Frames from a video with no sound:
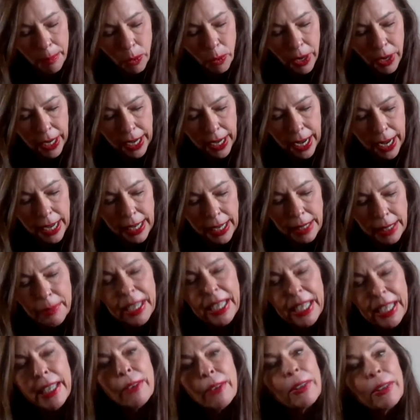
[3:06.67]
working as
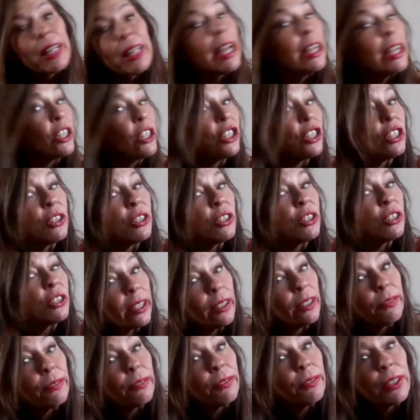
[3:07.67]
media relations
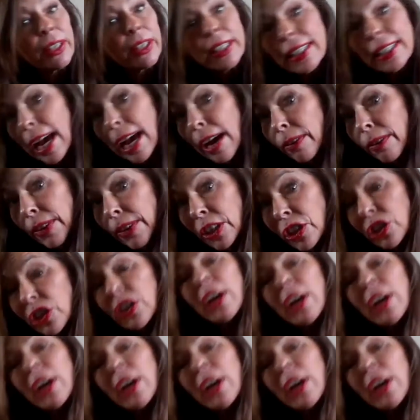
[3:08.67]
director for the Salvation